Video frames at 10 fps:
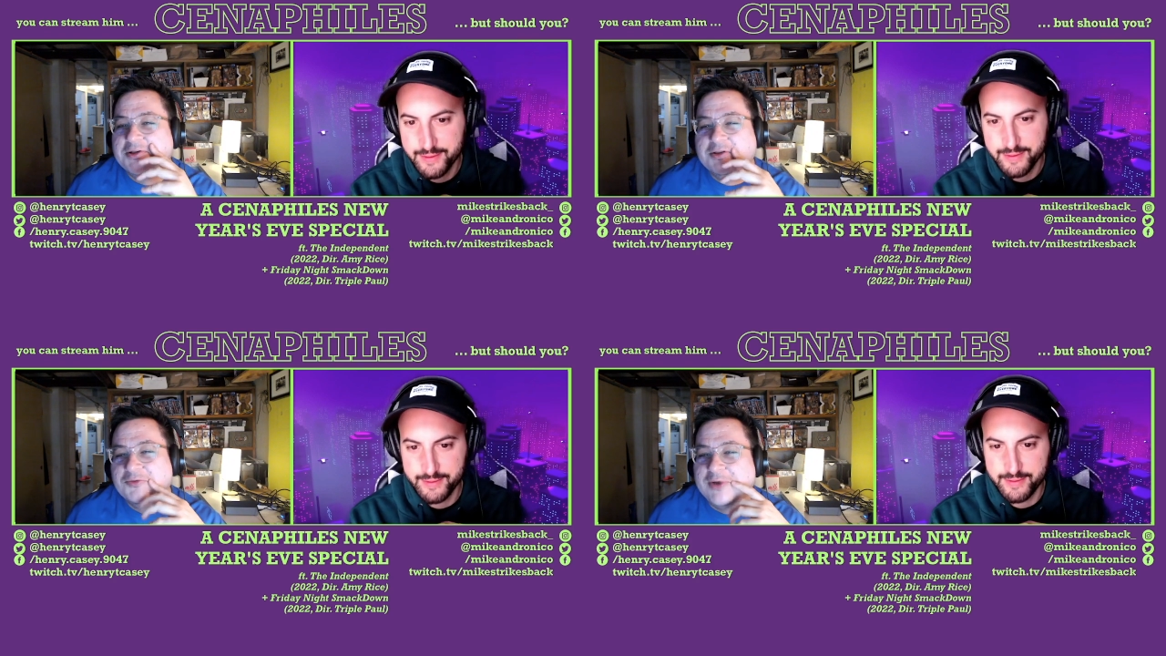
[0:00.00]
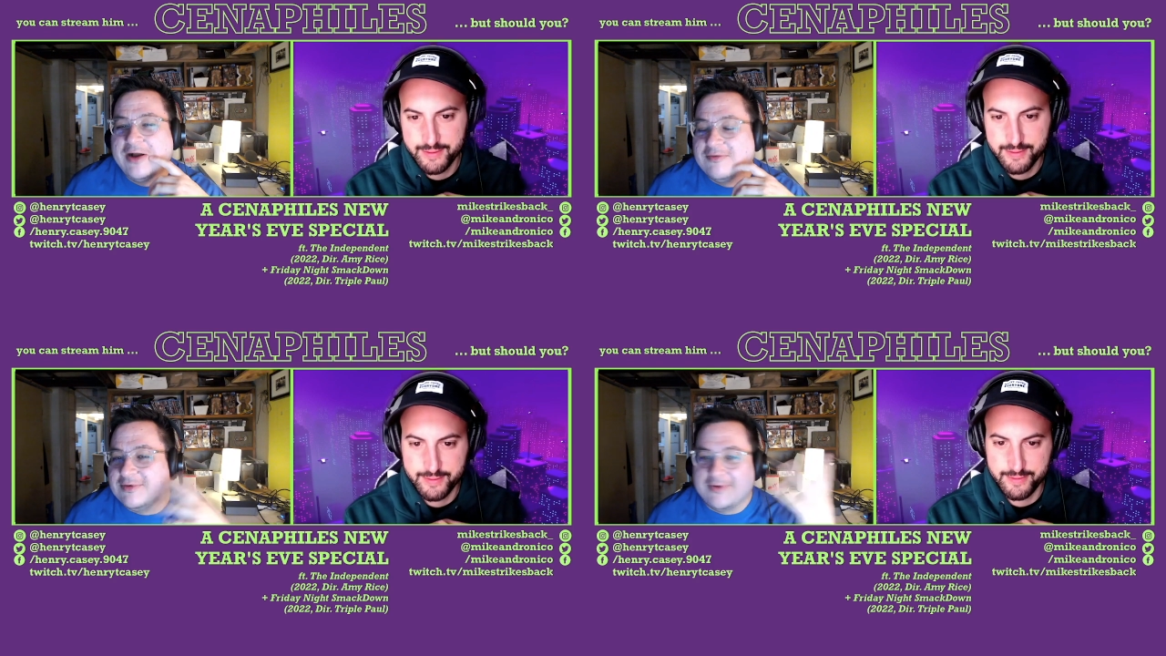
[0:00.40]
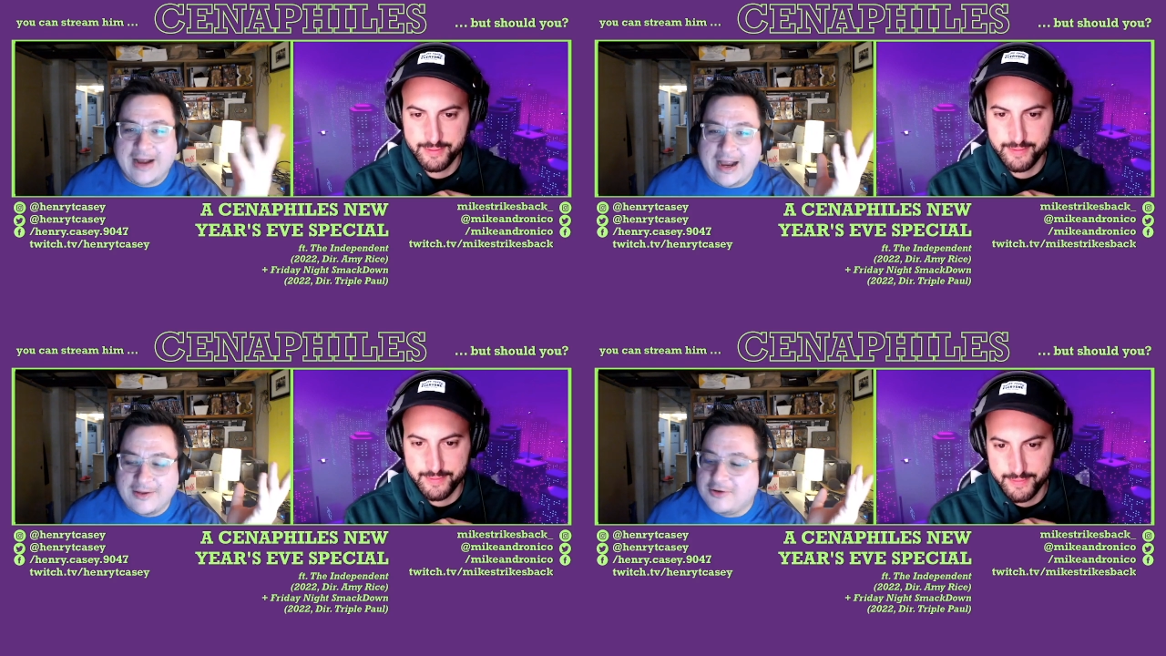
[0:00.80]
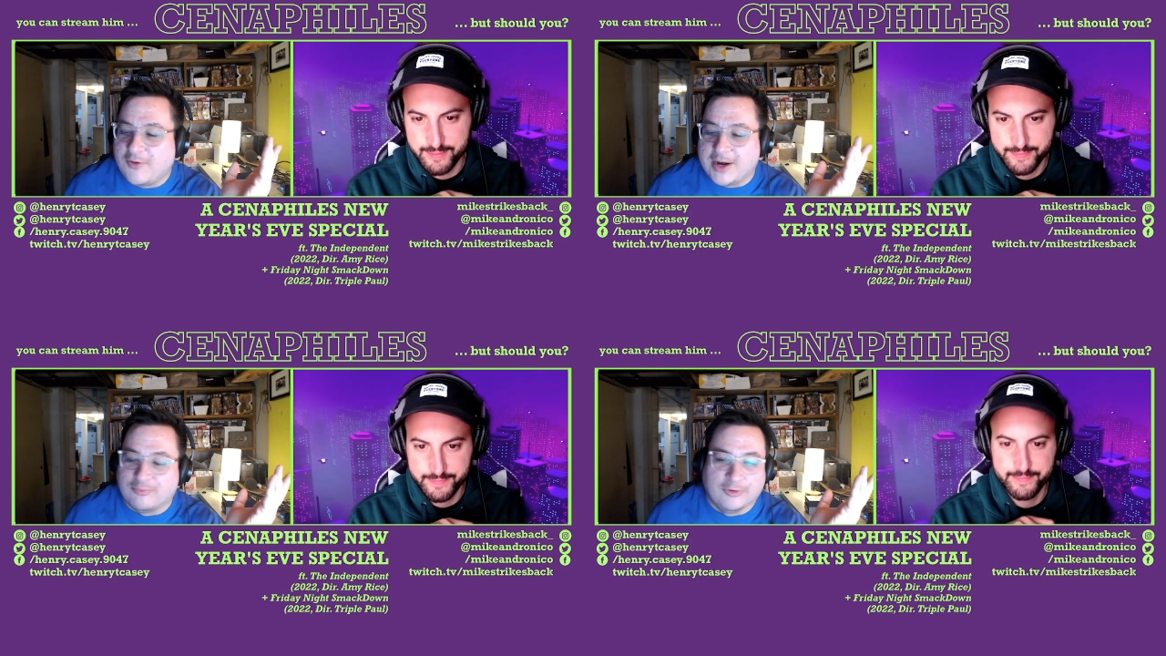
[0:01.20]
Speaker 1: we don't. There's no way
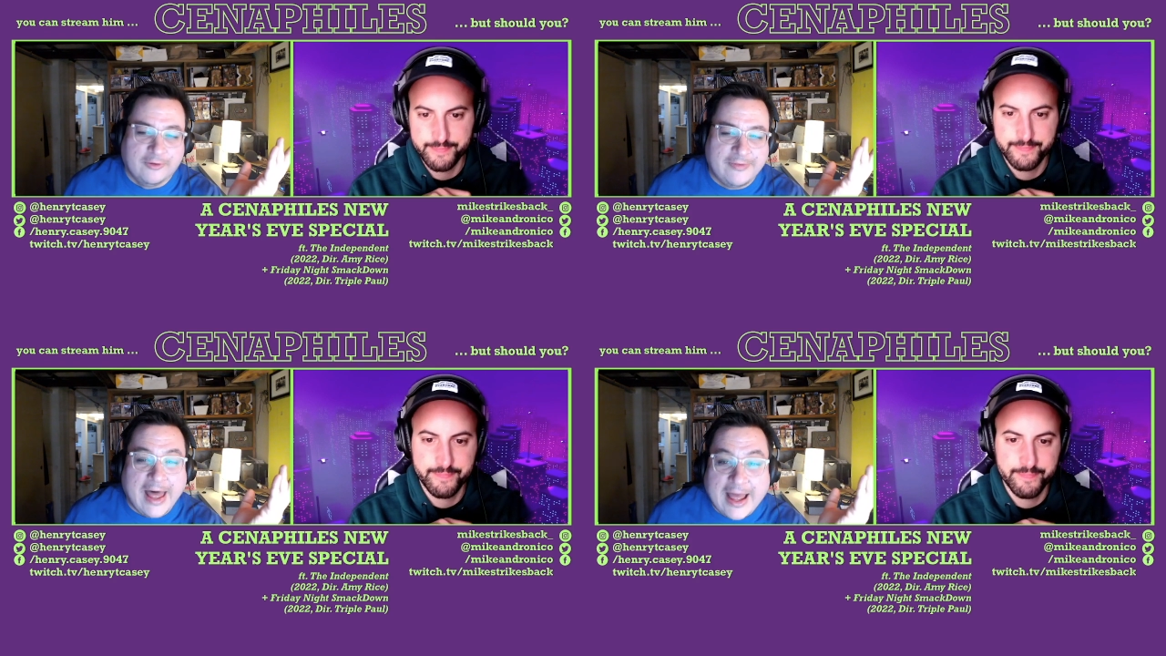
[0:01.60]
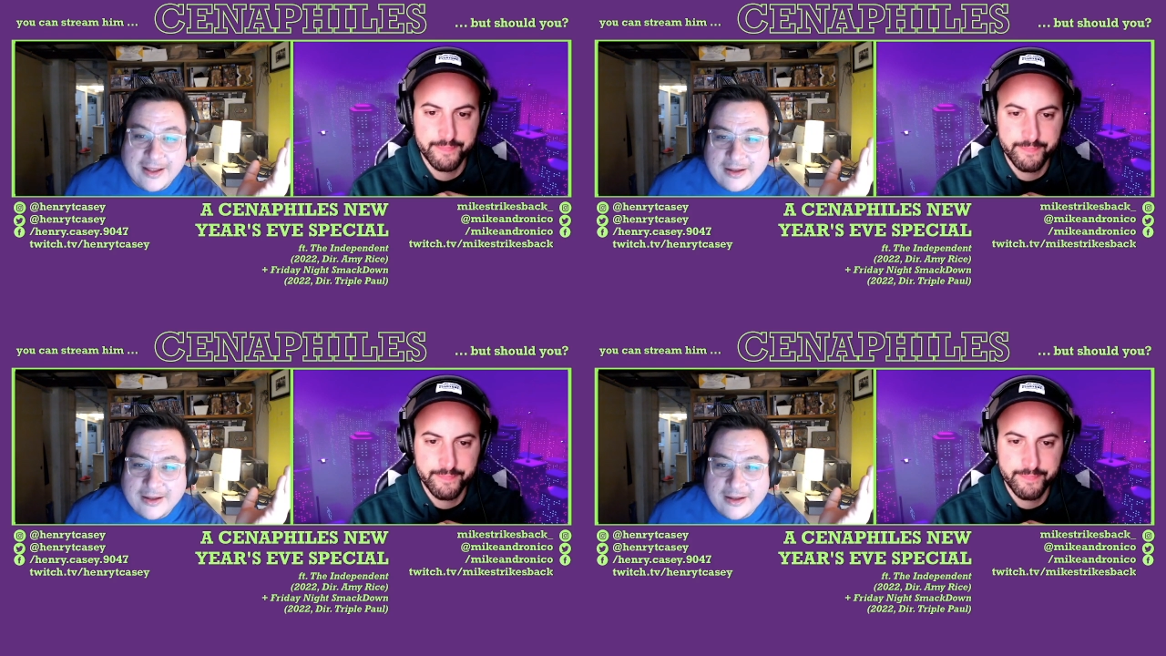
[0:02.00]
to prove that.